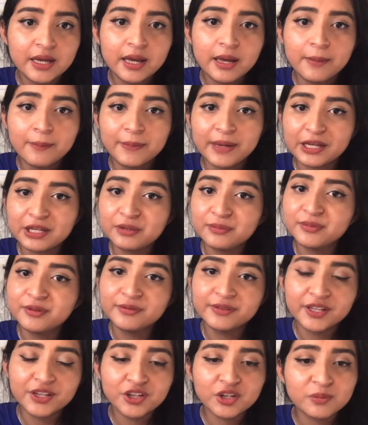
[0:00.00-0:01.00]
Make a movie
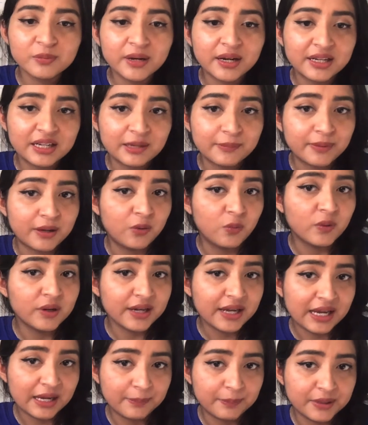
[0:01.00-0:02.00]
in your mind about what
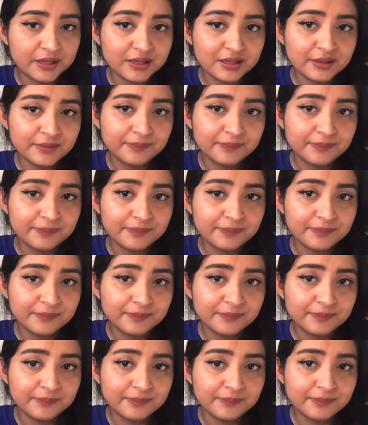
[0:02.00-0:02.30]
happened.